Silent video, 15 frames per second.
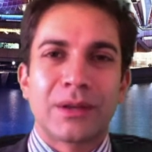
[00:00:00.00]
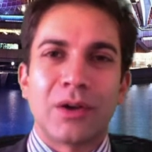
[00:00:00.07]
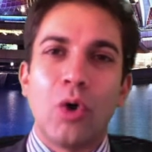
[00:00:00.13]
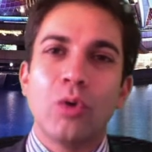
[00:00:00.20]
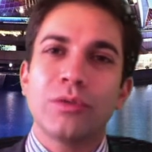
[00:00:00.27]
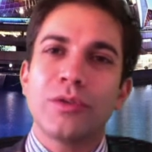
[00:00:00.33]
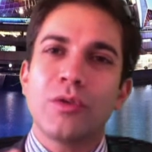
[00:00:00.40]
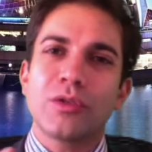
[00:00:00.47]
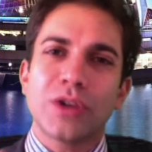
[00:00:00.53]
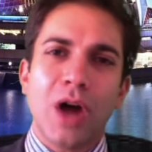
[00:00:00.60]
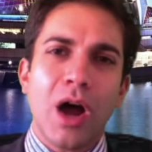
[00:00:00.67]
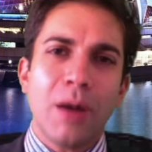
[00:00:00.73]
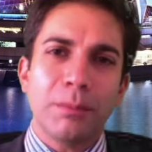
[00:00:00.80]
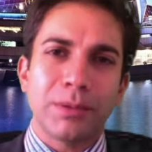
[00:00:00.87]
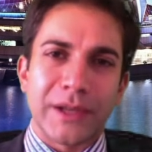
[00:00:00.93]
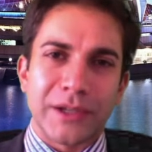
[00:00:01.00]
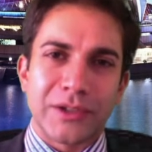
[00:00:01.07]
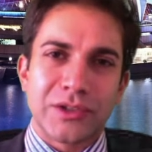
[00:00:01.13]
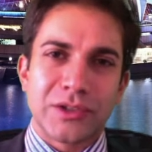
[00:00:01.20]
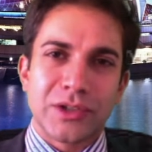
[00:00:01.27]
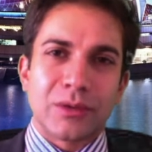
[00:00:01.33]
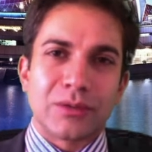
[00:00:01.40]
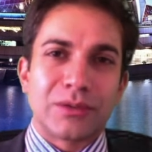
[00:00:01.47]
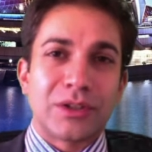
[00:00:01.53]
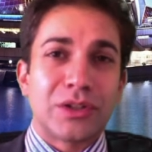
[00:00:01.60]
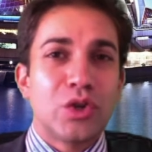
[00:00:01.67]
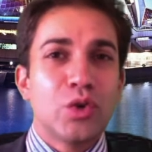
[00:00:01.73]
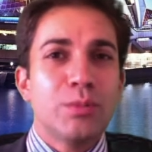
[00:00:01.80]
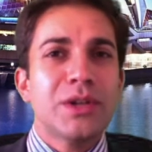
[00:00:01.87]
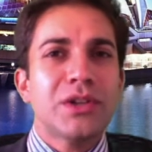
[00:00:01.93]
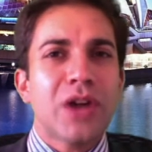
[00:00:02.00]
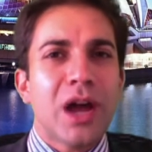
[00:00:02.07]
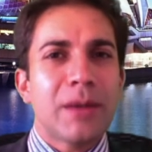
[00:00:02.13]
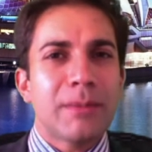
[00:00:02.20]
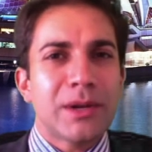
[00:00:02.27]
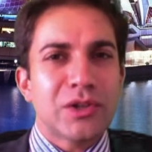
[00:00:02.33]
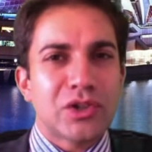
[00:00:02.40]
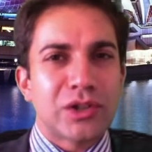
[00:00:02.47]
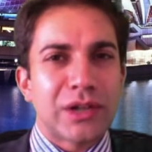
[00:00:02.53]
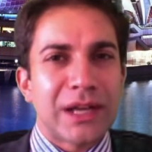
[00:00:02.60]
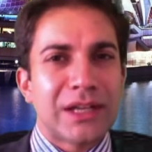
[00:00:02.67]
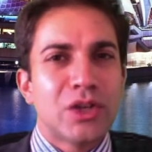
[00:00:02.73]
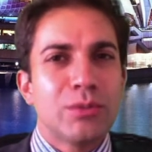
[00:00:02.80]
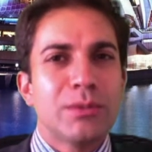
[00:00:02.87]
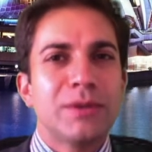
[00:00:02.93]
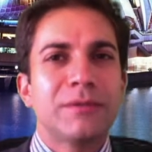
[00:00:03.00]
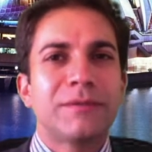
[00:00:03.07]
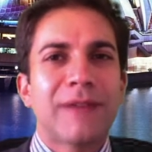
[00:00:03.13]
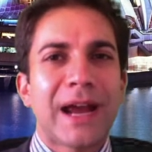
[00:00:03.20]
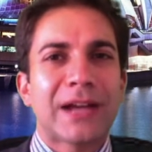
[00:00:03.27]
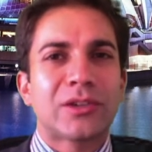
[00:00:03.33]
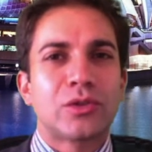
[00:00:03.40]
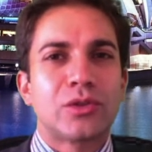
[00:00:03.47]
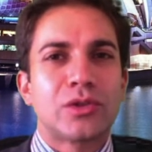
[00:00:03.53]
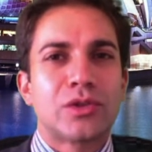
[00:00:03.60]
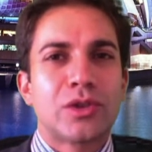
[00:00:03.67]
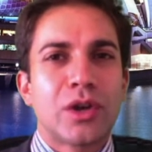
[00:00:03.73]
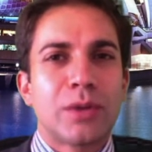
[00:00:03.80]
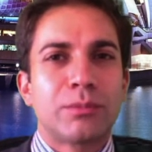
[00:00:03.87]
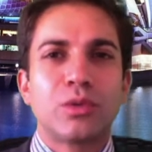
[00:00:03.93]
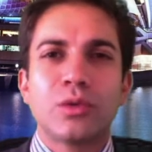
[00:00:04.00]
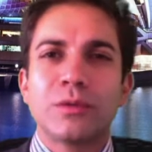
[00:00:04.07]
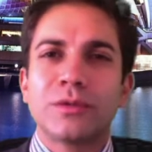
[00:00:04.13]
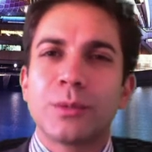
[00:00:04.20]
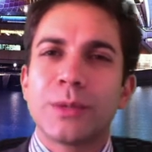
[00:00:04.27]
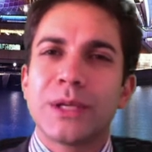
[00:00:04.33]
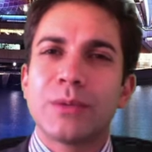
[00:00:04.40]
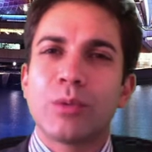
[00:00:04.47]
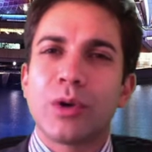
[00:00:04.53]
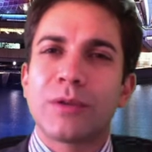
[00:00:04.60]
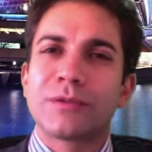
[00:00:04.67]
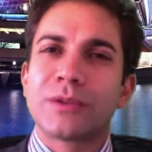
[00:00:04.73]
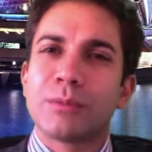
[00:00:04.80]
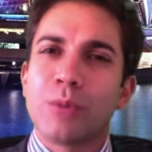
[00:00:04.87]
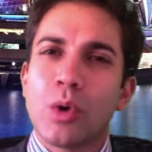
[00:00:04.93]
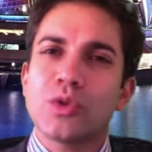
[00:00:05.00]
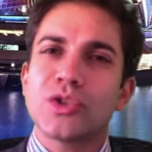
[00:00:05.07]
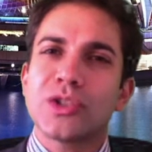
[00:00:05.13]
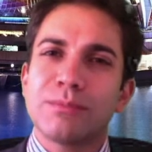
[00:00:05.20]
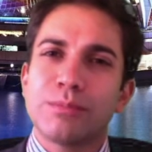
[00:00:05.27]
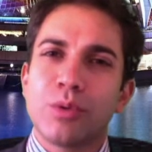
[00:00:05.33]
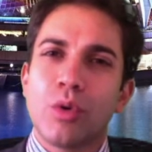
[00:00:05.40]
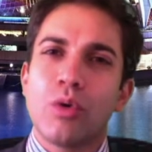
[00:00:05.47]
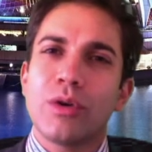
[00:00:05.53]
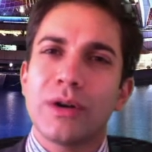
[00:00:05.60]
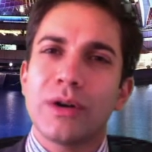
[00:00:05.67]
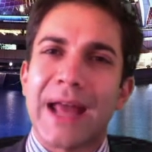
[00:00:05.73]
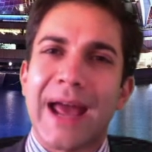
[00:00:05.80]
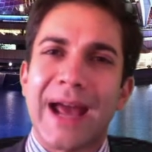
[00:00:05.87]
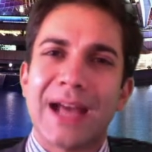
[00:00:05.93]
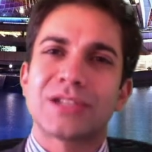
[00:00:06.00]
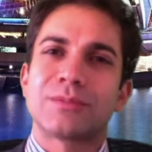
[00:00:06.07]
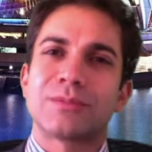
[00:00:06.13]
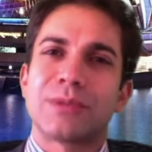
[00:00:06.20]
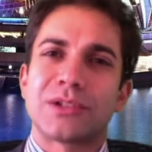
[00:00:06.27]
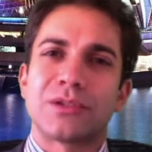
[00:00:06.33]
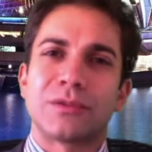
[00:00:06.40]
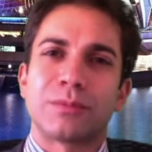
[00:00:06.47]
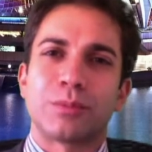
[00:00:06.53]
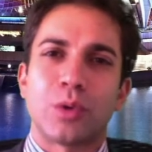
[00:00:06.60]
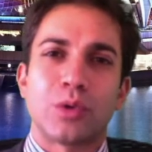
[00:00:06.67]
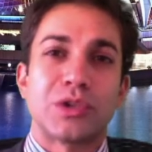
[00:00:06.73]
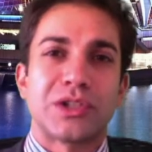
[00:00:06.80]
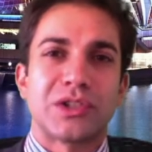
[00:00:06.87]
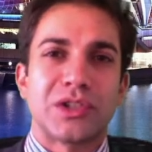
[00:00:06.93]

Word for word: Although complex, the human dimension and human factors prove to be one of the most important aspects of project